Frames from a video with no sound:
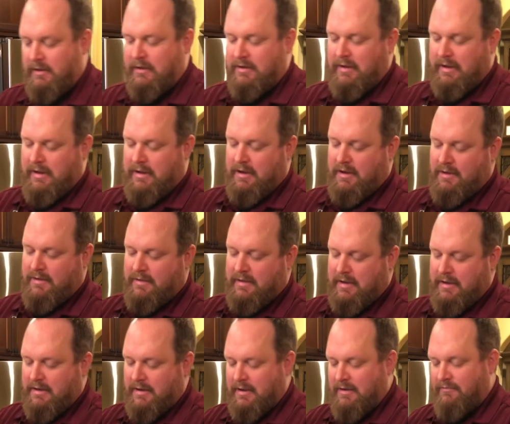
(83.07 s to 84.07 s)
They take care of
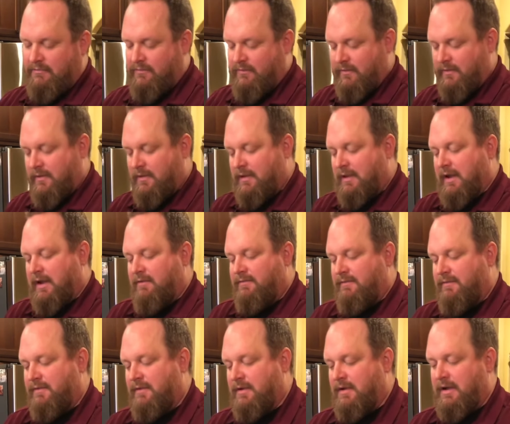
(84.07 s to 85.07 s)
that knife for the life
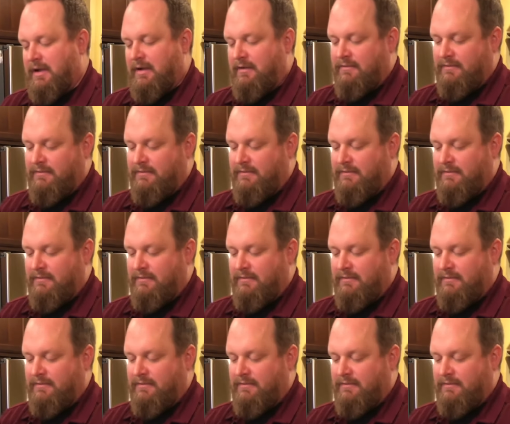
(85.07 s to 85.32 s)
of the knife.